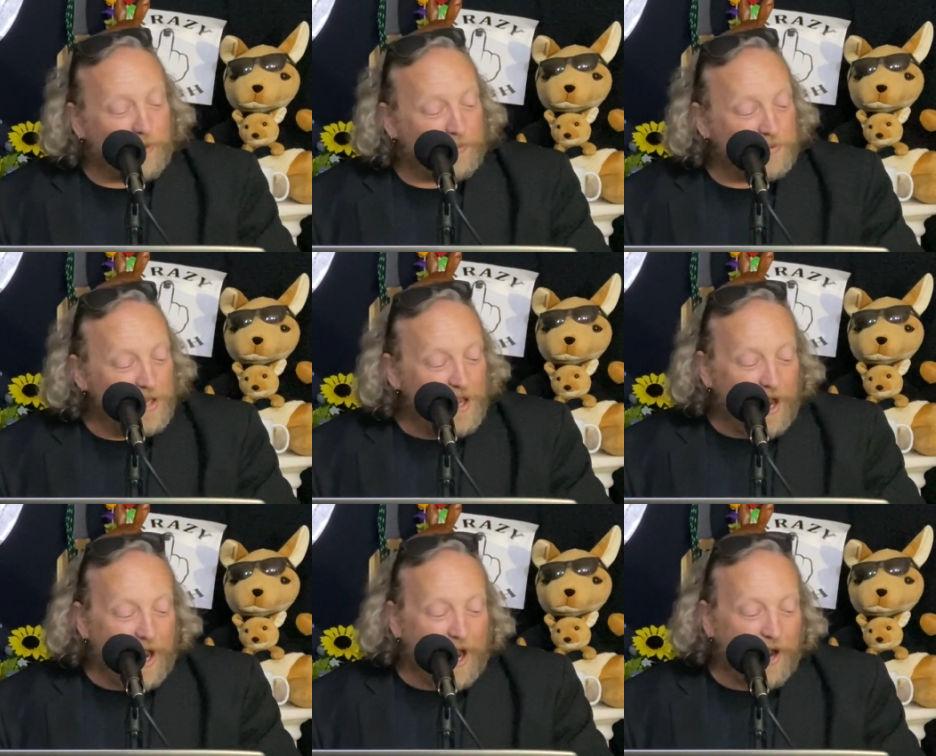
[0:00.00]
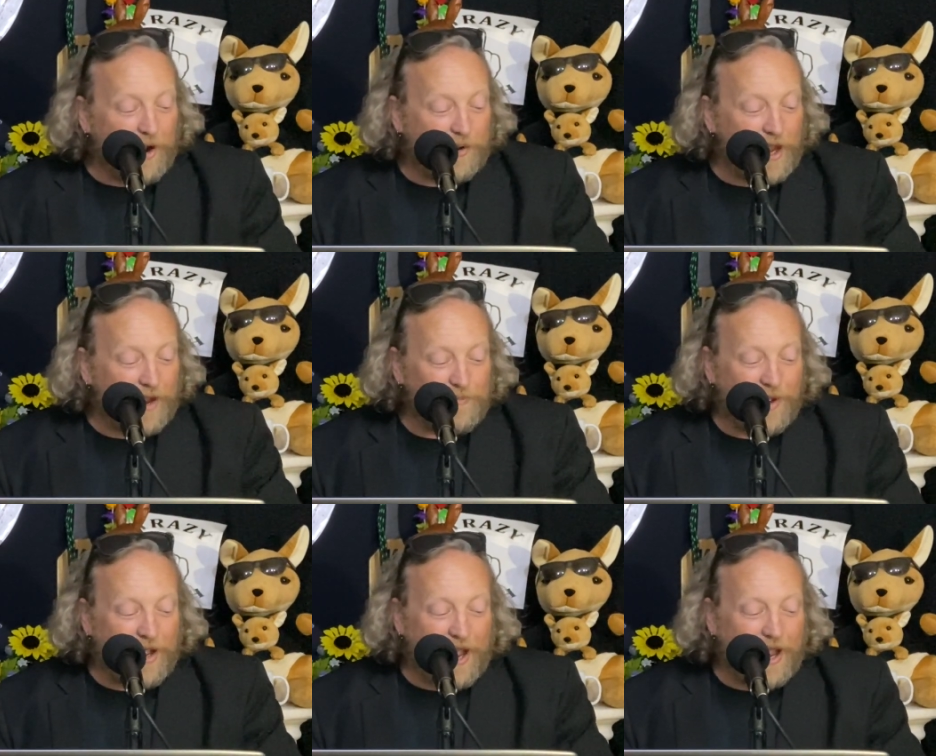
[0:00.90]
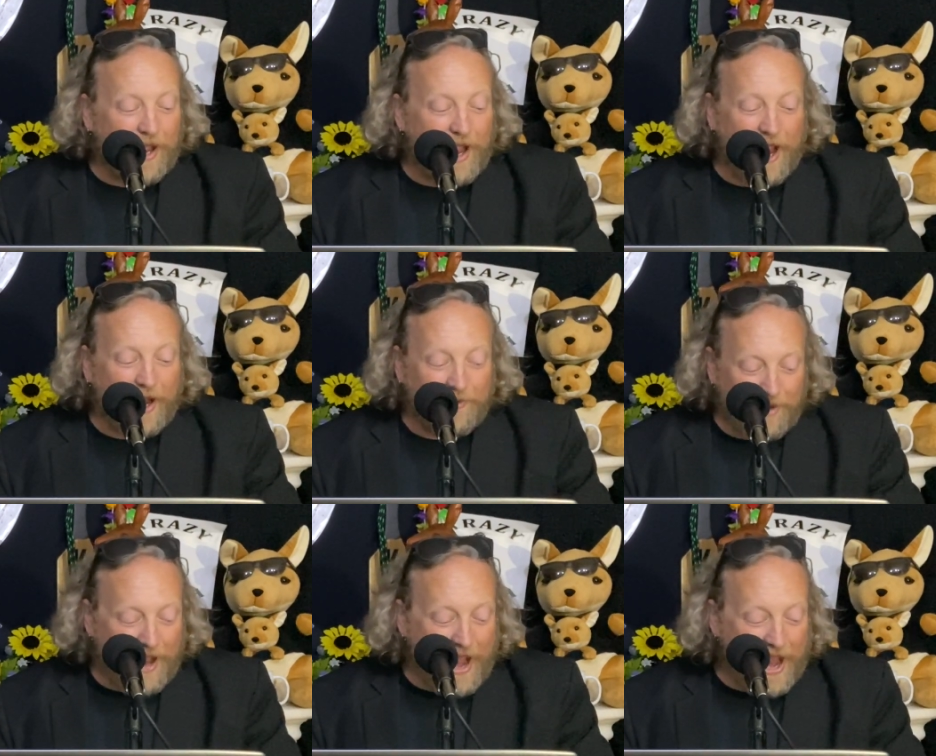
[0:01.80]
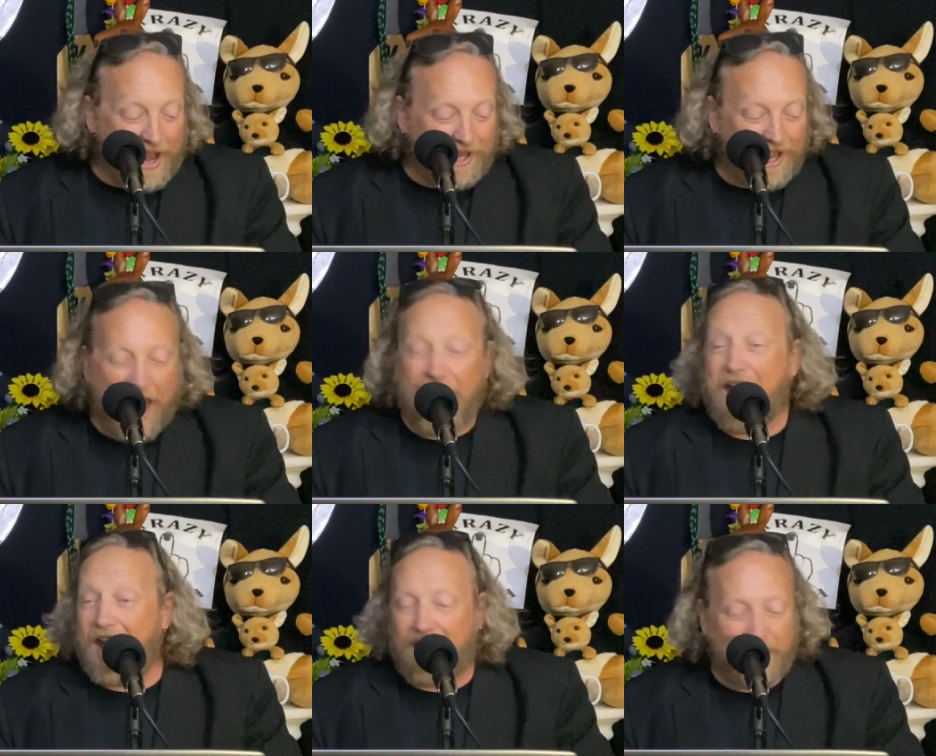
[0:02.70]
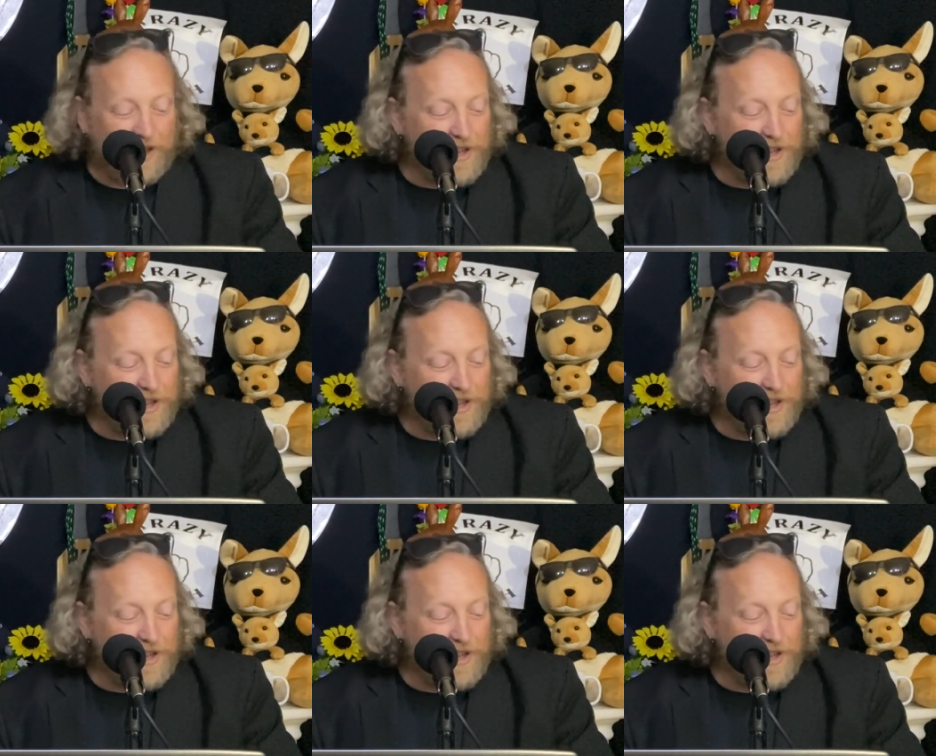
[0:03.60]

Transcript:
Speaker 1: bulbs. Uh, okay. Hey. Hey. Hey. Hey. Hey. Hey.